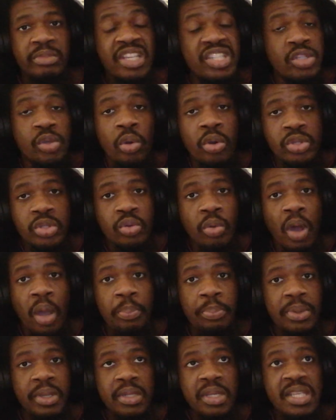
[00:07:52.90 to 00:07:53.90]
It's going to
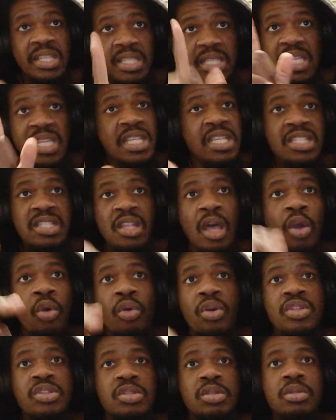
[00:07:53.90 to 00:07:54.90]
happen. It's, he's not
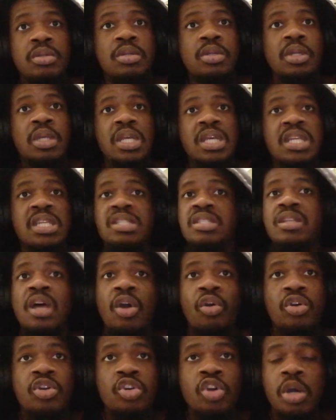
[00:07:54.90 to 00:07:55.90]
going to. He's
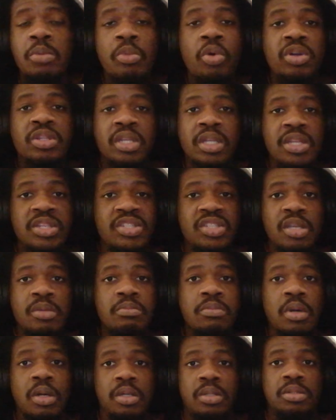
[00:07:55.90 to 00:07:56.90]
not going to come out of
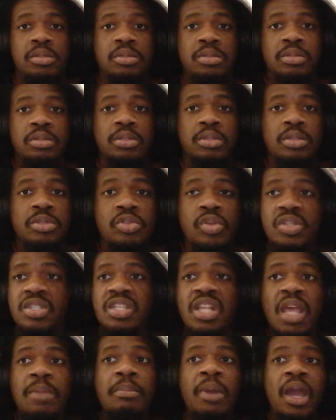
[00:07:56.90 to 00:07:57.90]
December.
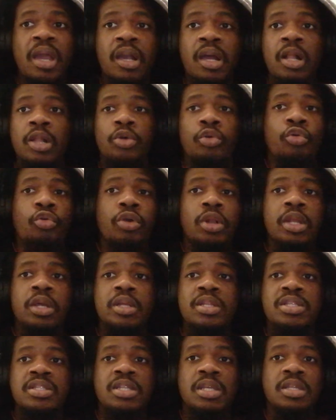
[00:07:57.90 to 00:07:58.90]
Just like Michael
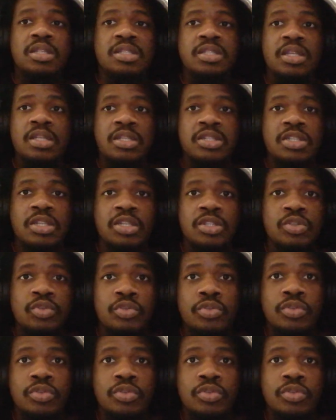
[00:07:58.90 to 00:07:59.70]
Corleone said, said, said